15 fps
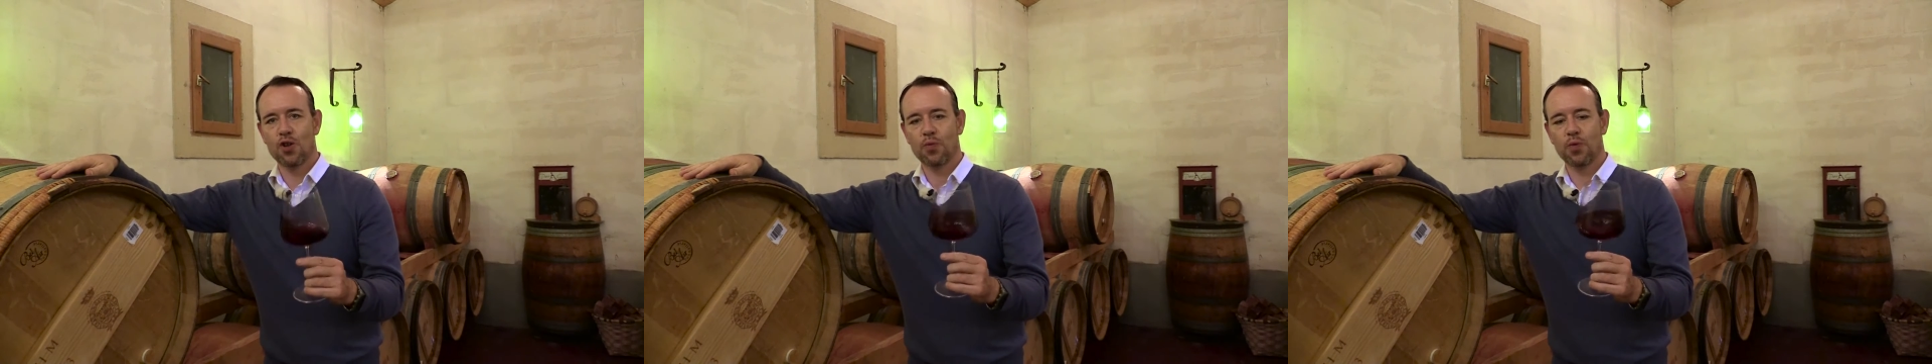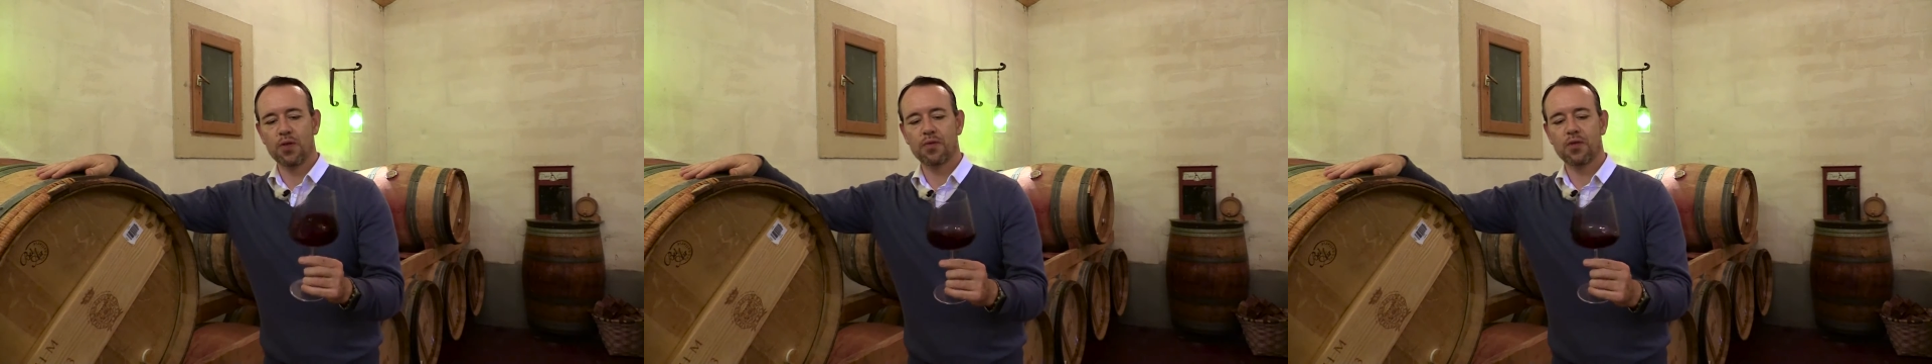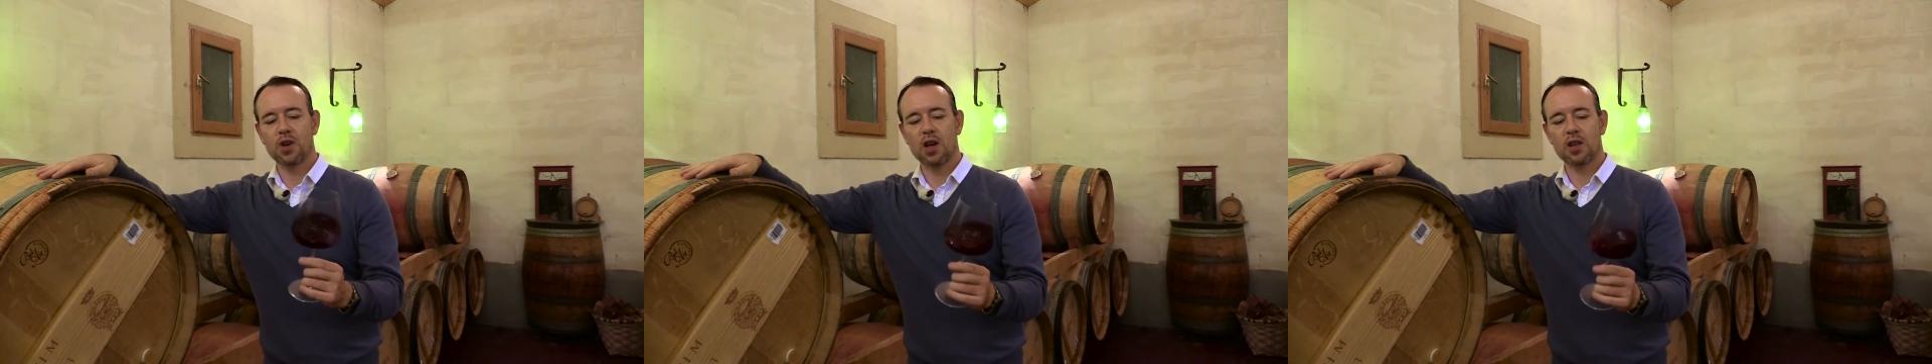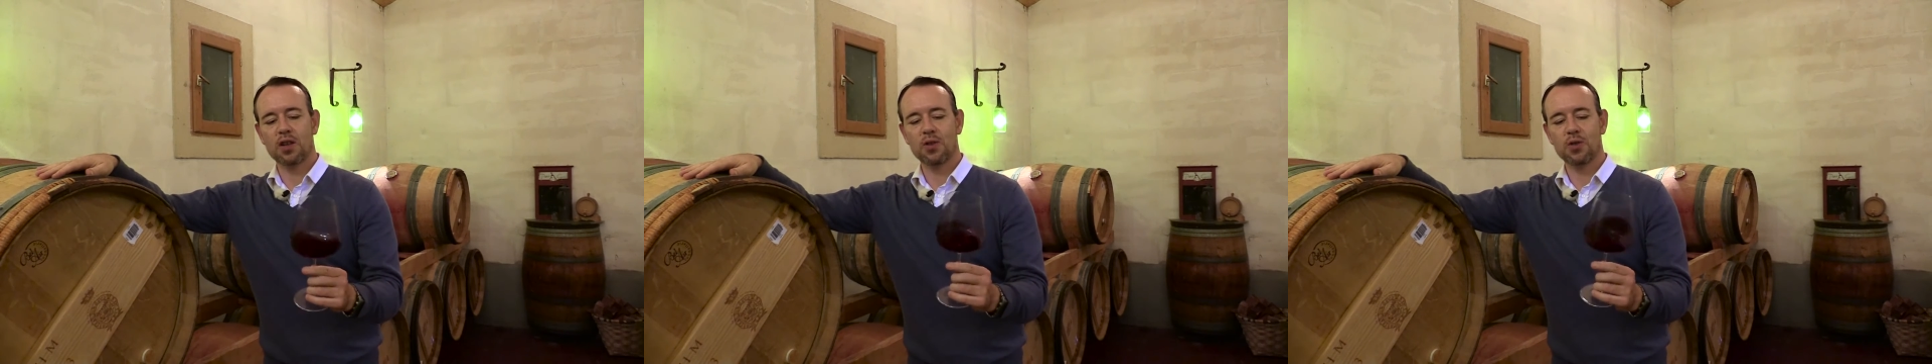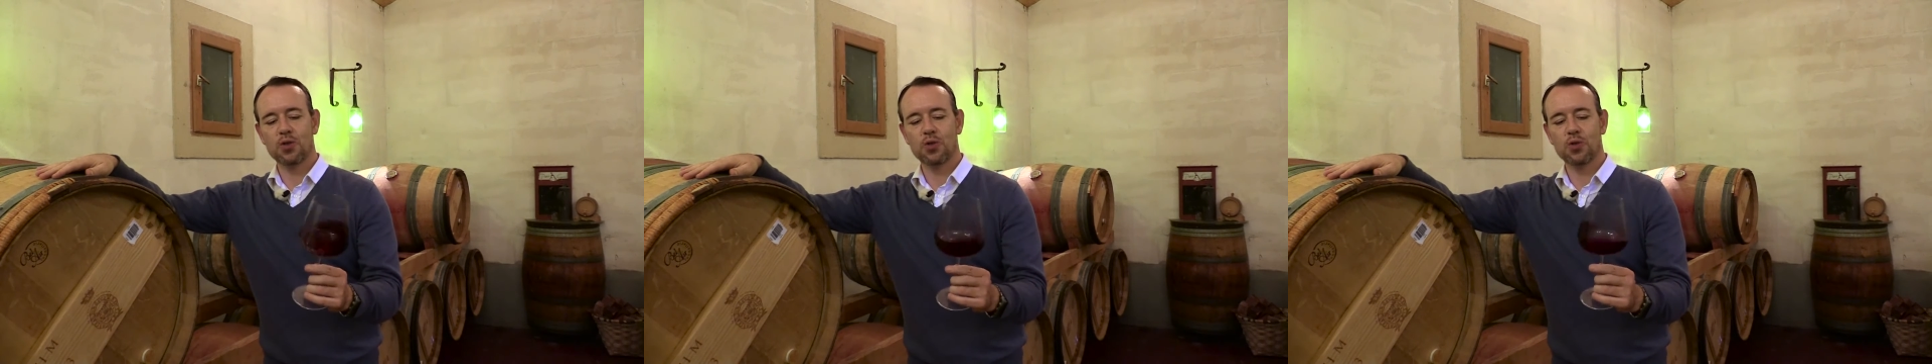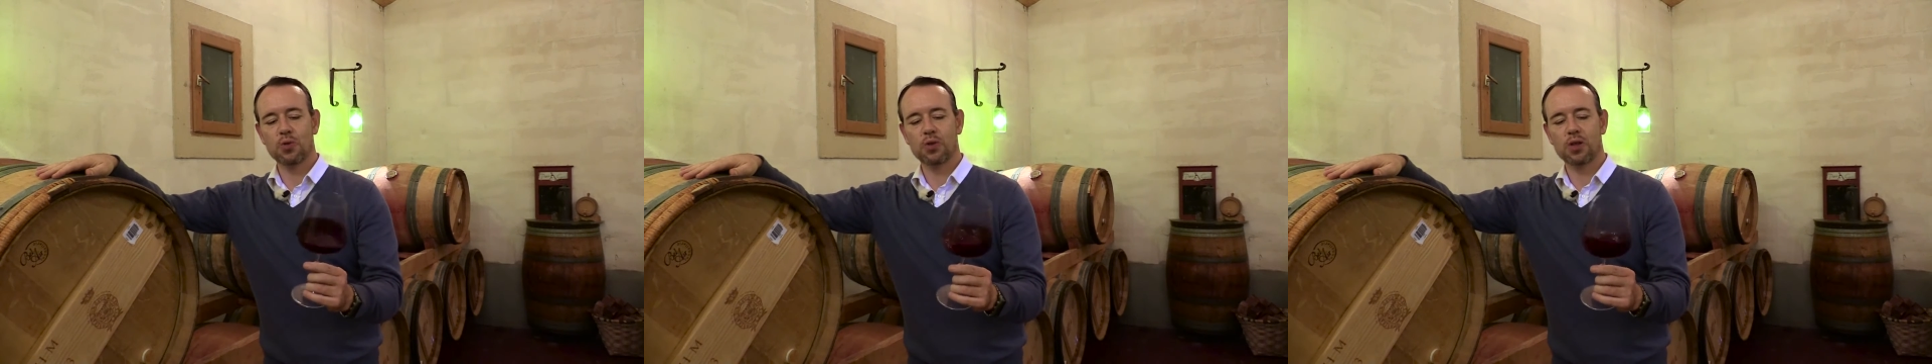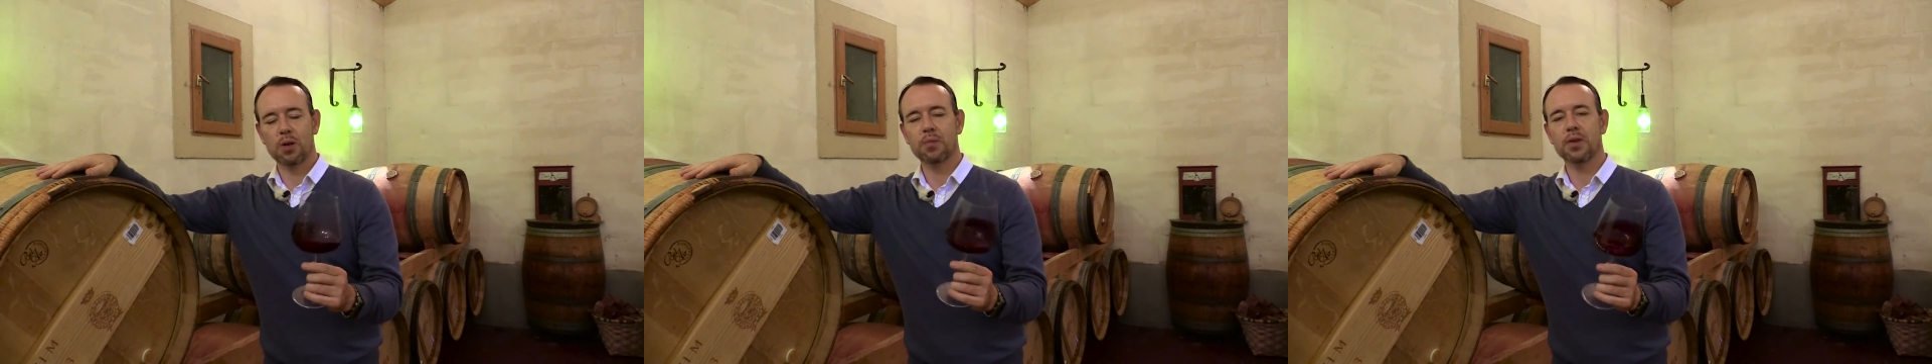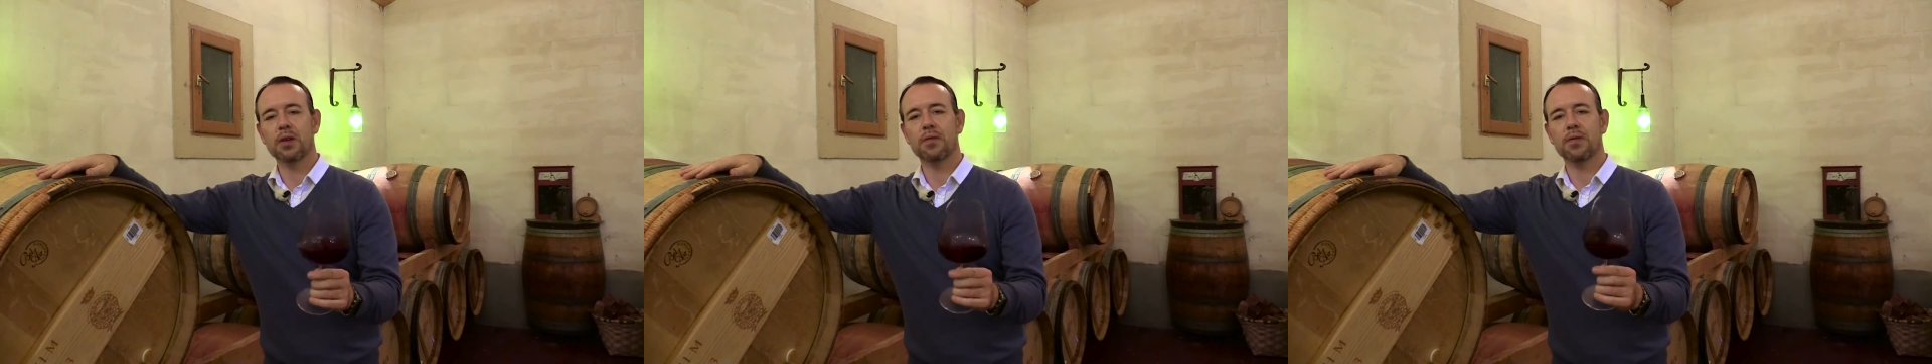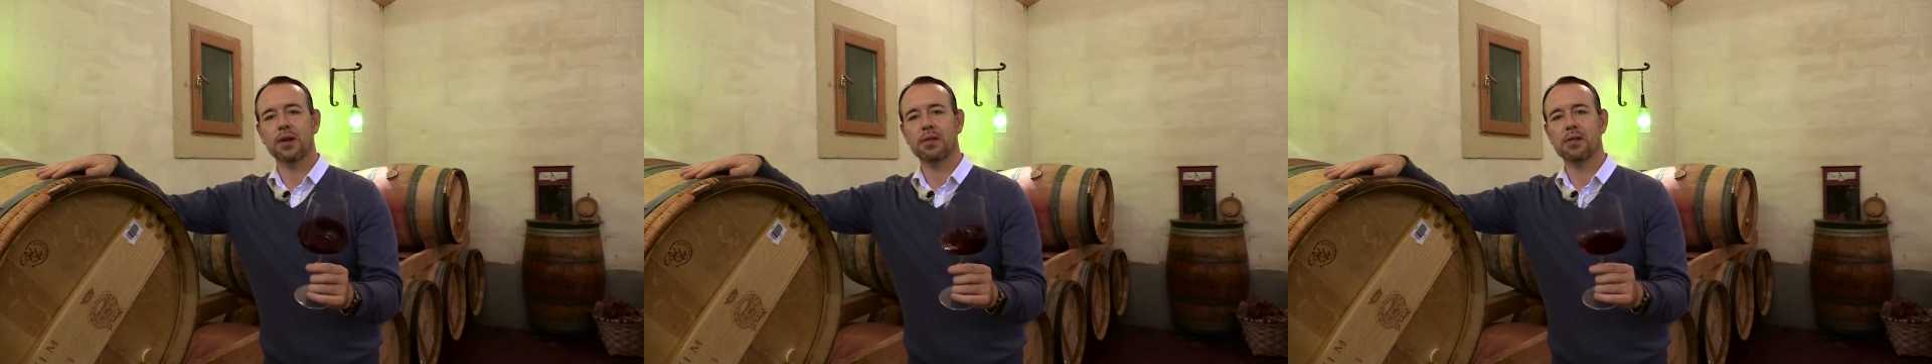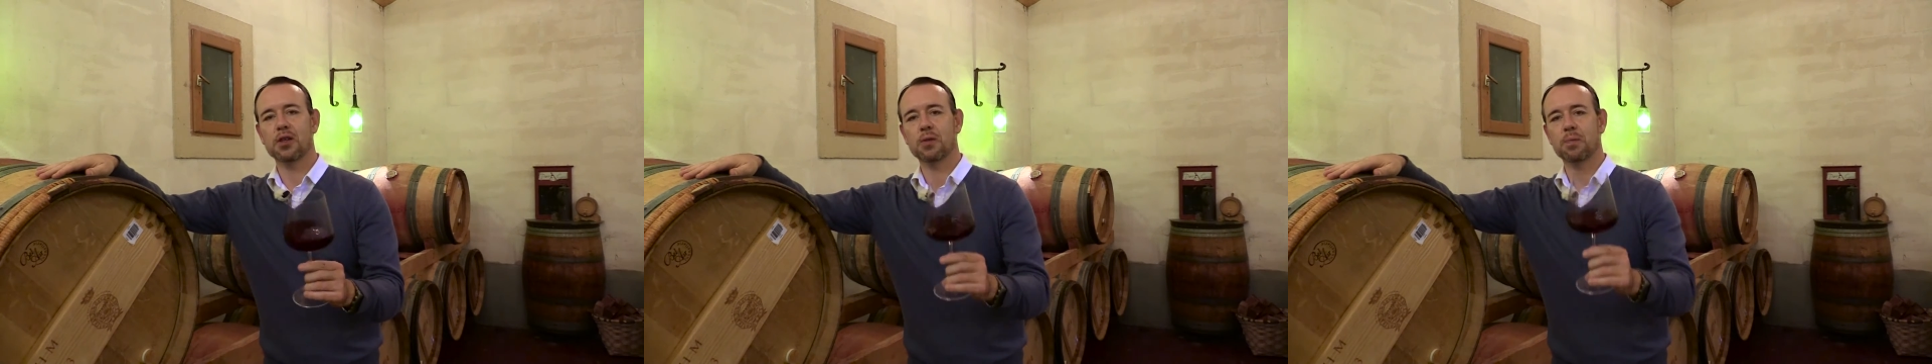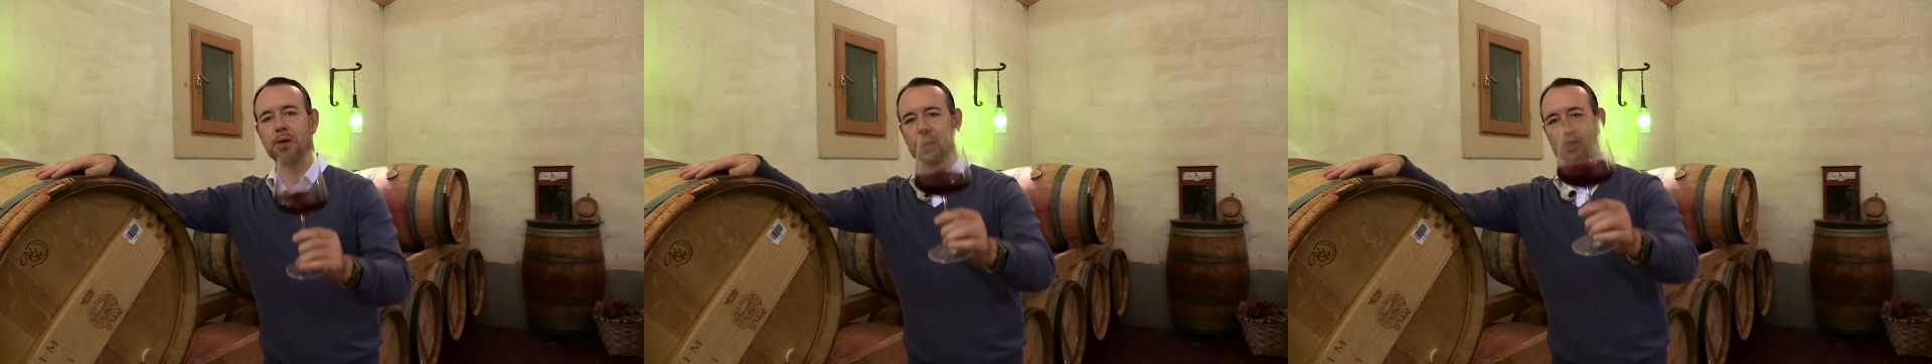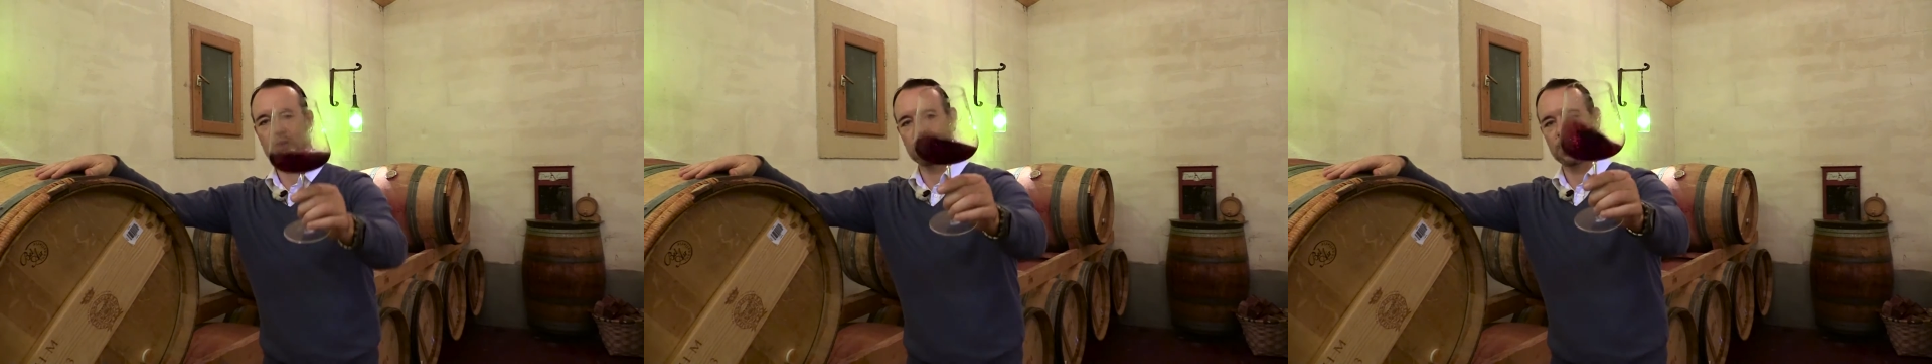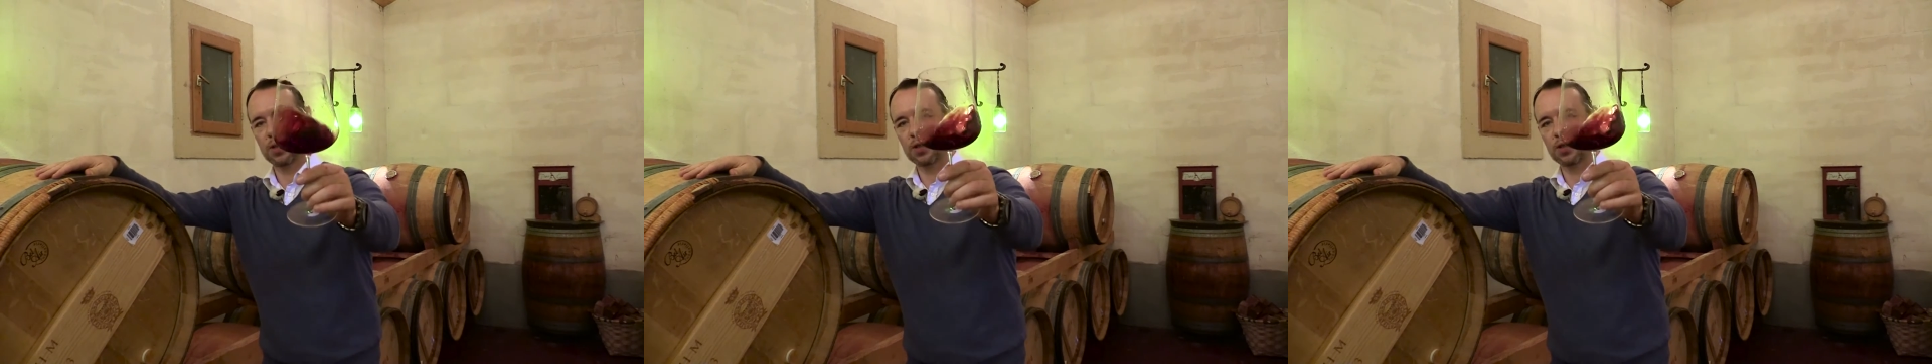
we've gotten to something very special.